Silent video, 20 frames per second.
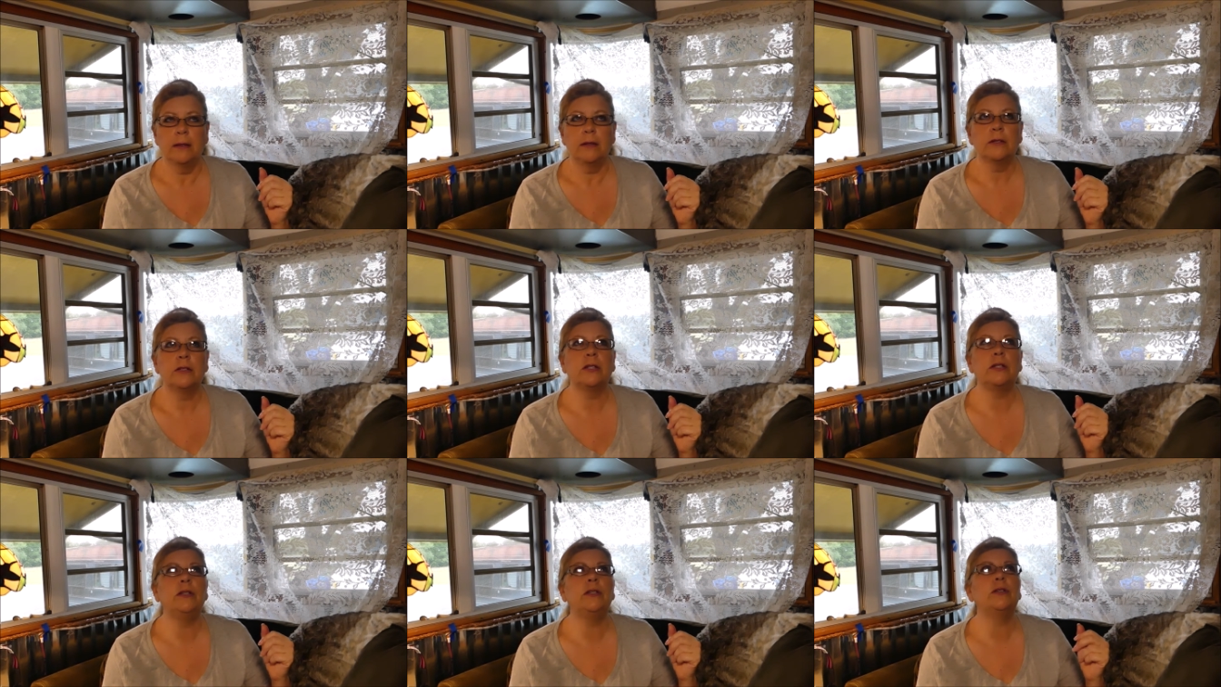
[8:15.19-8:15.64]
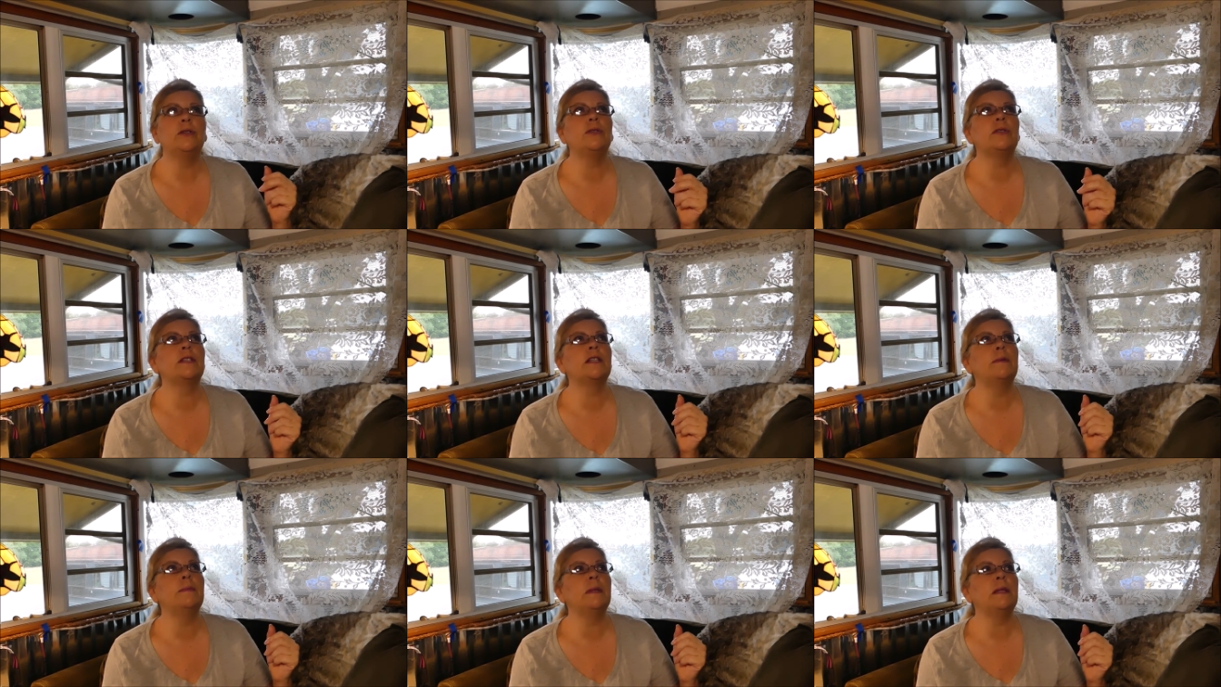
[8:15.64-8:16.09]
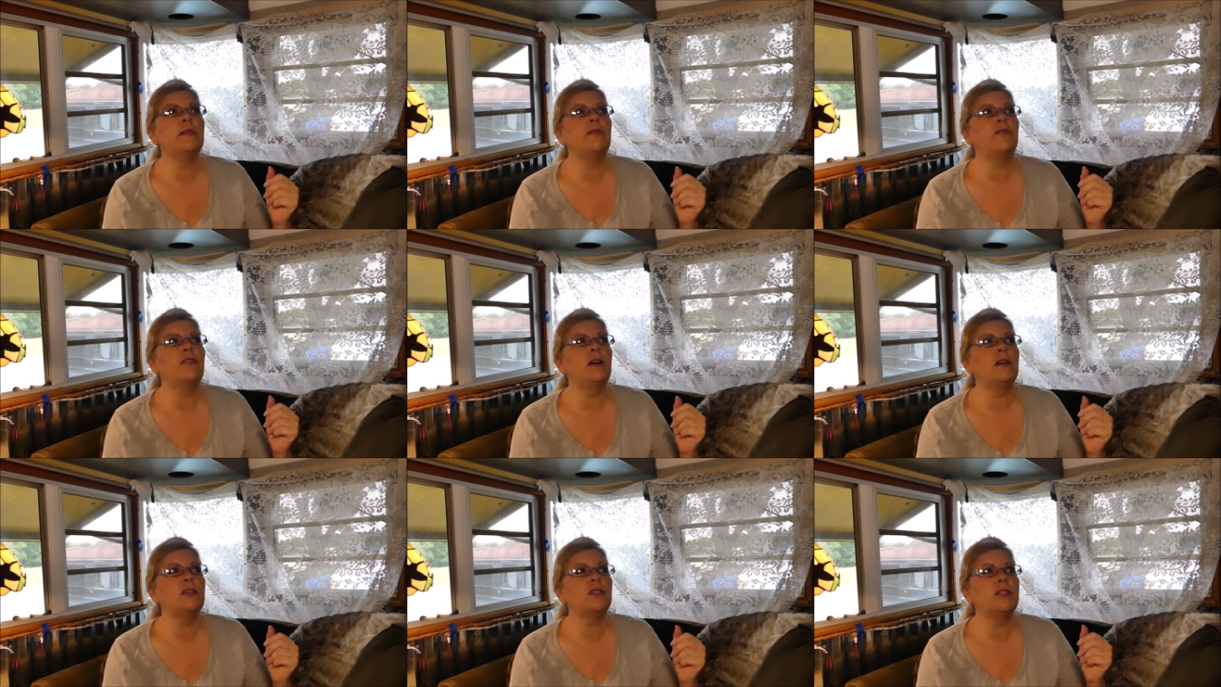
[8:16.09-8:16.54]
to use some of the
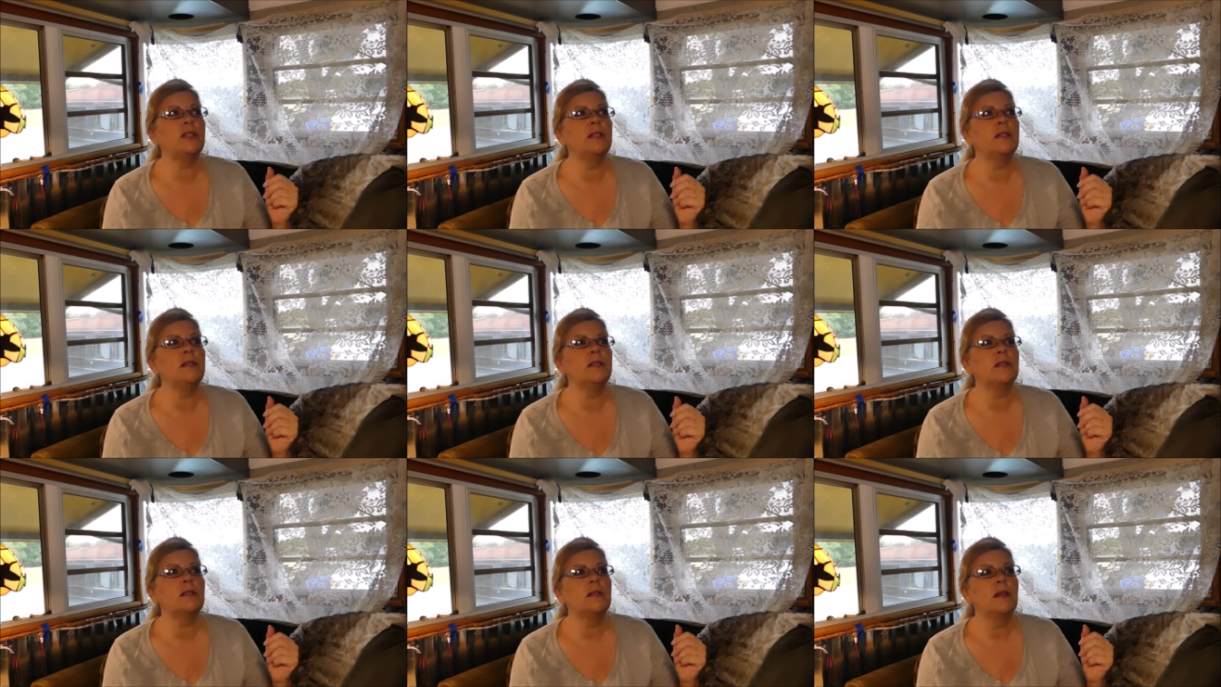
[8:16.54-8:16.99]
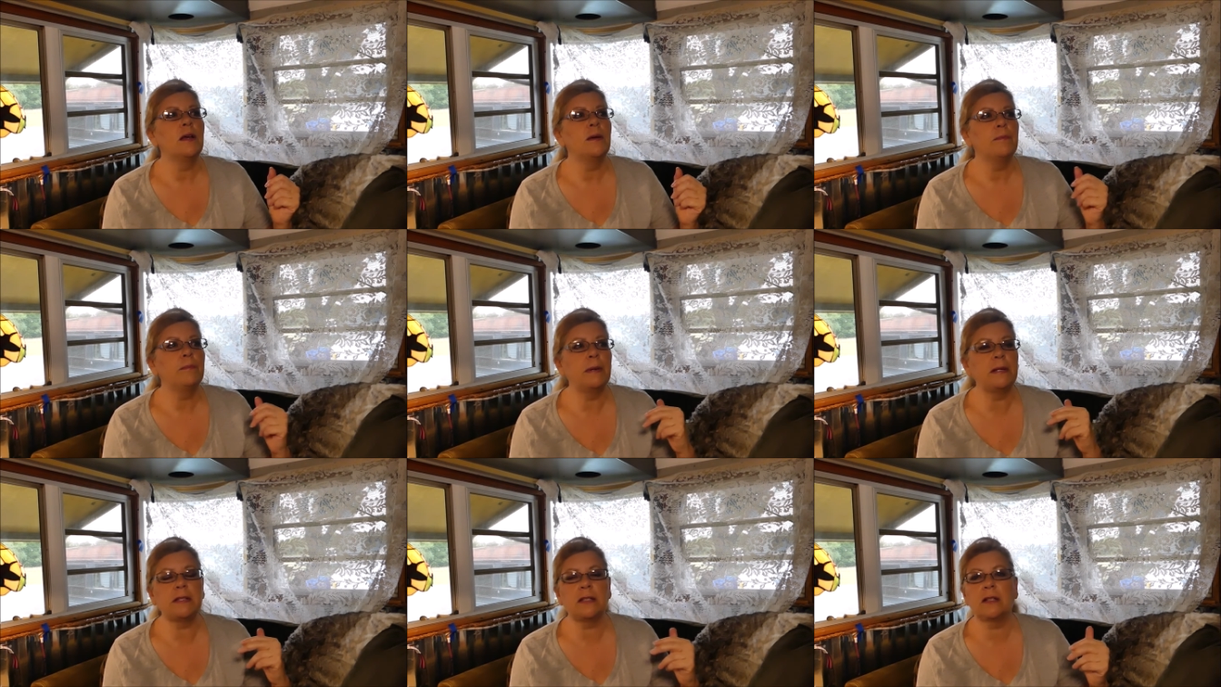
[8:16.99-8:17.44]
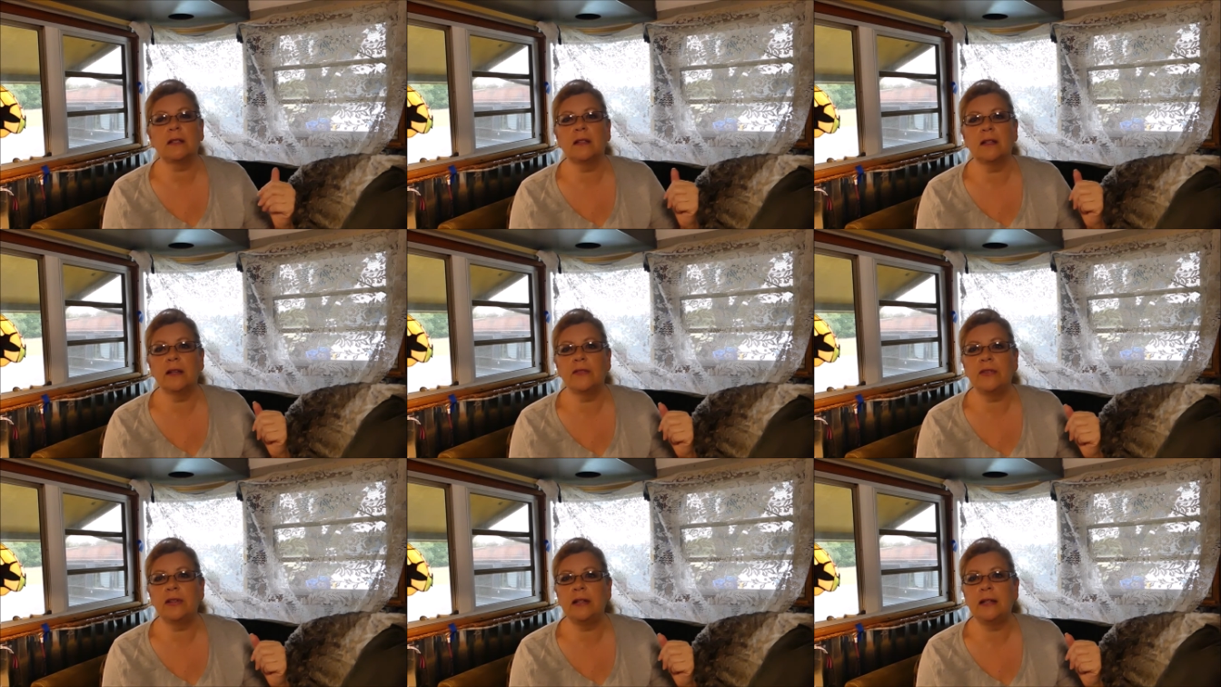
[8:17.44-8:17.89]
functions, but to
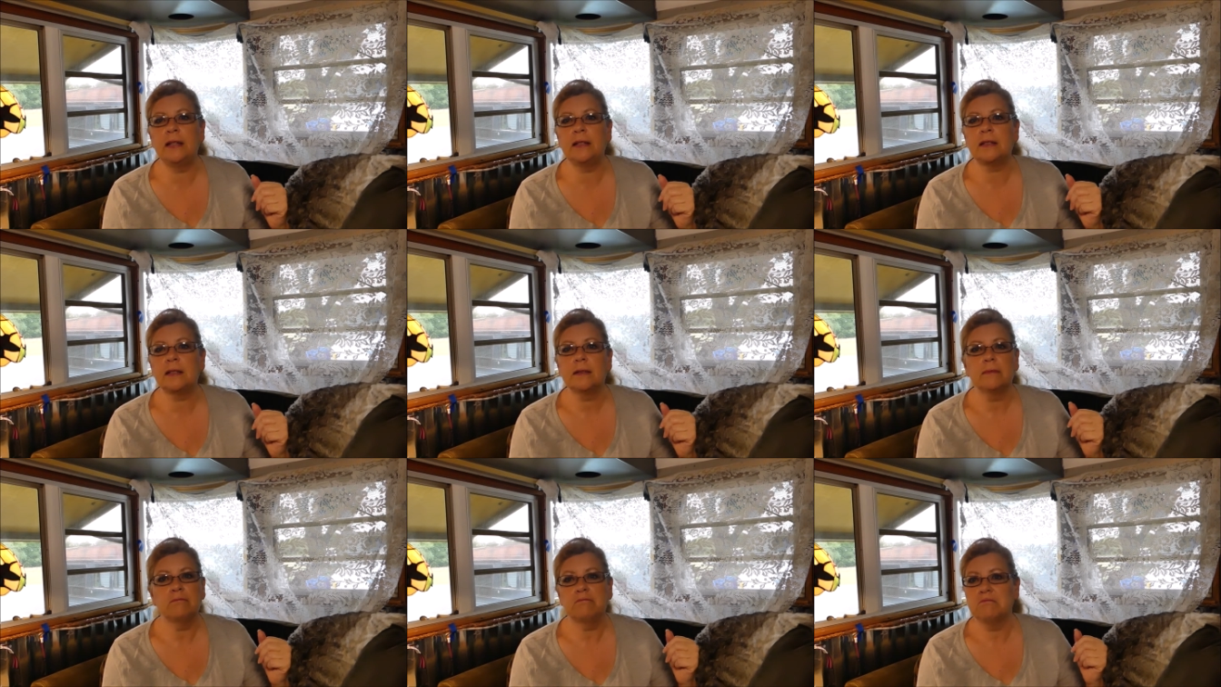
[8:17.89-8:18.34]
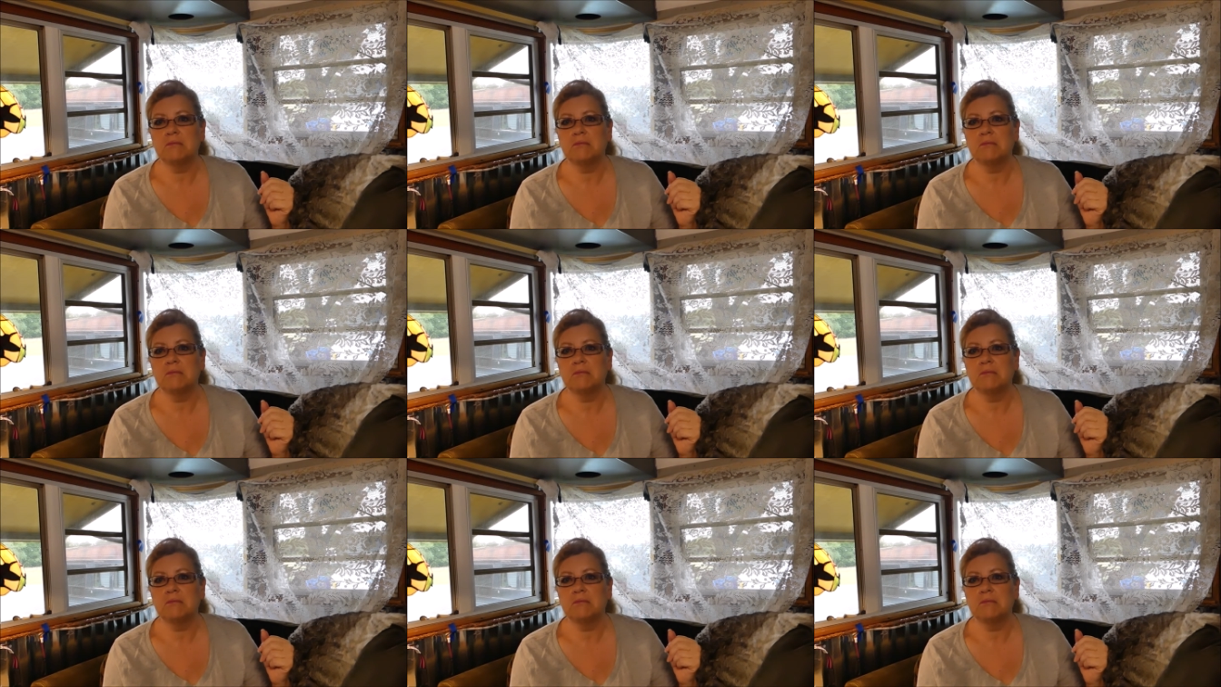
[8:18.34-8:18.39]
live in it,